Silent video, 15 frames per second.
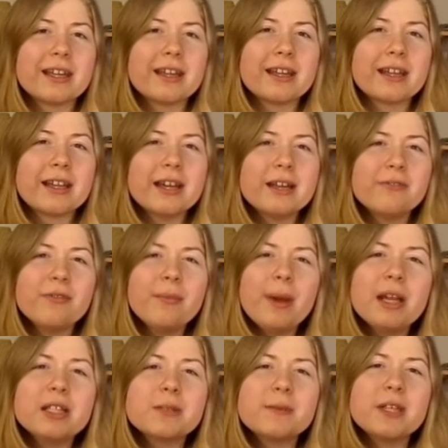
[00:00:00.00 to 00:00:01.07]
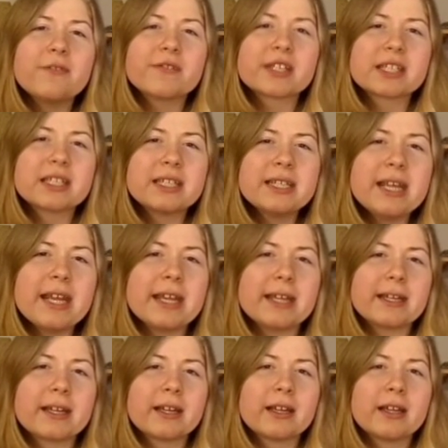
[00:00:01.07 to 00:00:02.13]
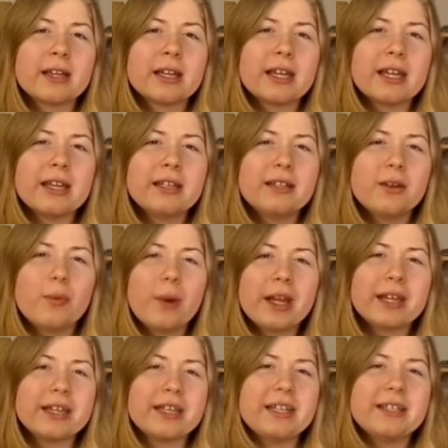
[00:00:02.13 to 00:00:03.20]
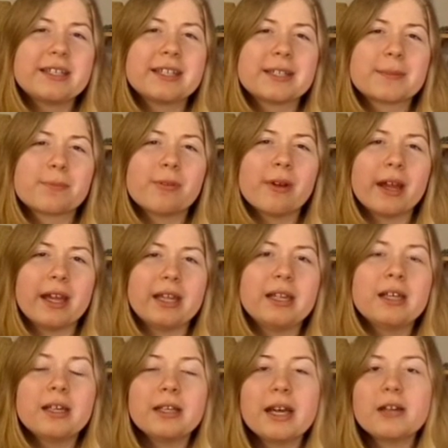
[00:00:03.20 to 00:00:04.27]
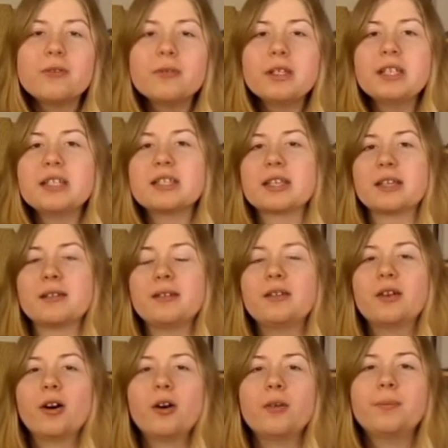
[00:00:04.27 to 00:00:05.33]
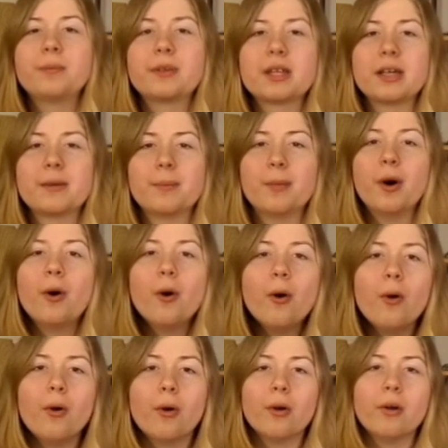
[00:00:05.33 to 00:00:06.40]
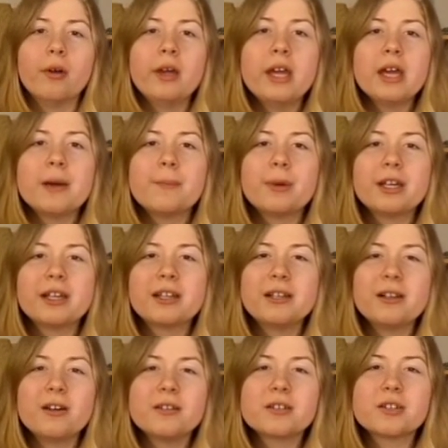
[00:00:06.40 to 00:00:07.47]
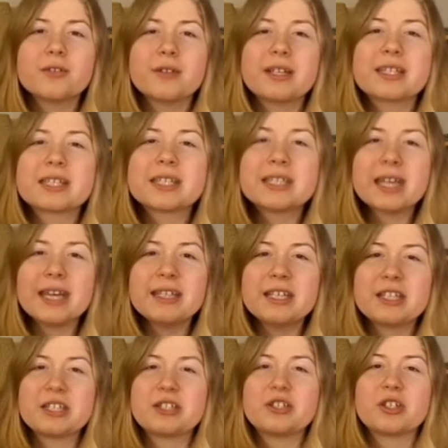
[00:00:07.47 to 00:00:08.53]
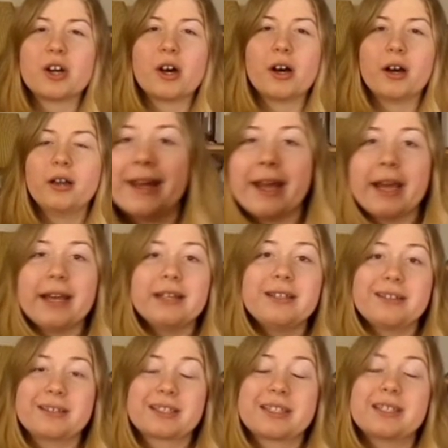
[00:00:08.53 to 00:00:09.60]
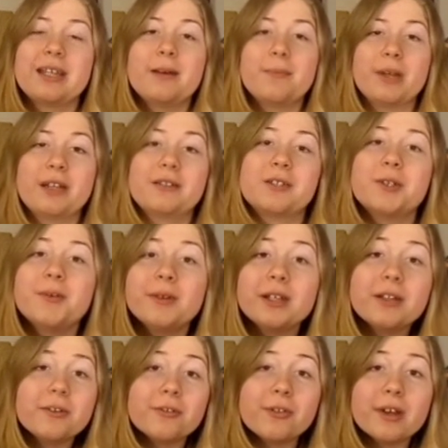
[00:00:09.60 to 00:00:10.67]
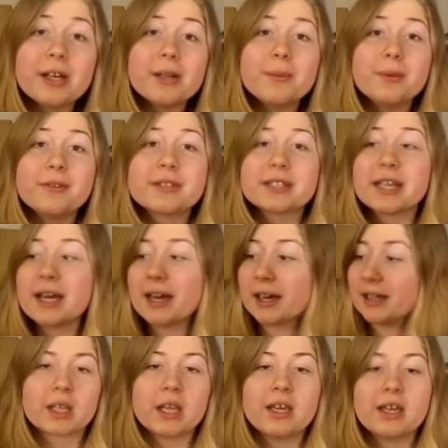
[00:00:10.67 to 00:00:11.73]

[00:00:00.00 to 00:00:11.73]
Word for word: it kind of reminds me of a snake in the way it eats its prey. Not only does it gulp them whole, but it can also extend its jaw and its stomach to an incredible size.